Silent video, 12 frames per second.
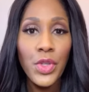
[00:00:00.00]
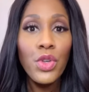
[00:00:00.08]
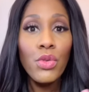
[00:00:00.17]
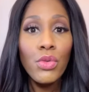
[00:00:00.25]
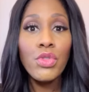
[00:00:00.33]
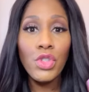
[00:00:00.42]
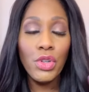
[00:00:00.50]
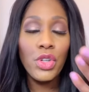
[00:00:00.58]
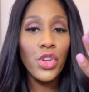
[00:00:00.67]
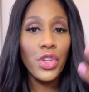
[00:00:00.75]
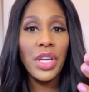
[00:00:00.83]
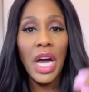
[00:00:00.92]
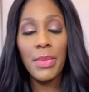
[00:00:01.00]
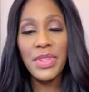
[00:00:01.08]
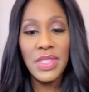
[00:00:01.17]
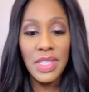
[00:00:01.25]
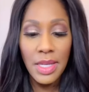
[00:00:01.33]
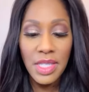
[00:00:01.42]
Use your good
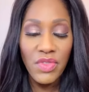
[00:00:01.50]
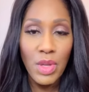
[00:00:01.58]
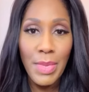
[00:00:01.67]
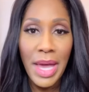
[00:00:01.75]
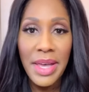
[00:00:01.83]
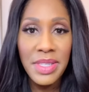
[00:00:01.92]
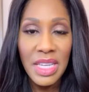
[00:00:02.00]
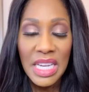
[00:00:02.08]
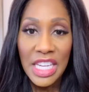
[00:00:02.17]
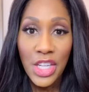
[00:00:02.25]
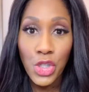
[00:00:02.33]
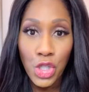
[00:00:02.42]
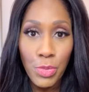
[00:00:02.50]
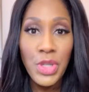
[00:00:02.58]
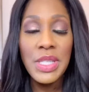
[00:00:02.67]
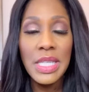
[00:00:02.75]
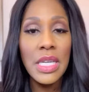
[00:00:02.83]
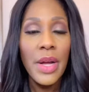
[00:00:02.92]
common sense. If the mask is
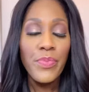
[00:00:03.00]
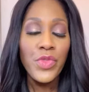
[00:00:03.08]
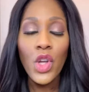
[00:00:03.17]
schmutzy,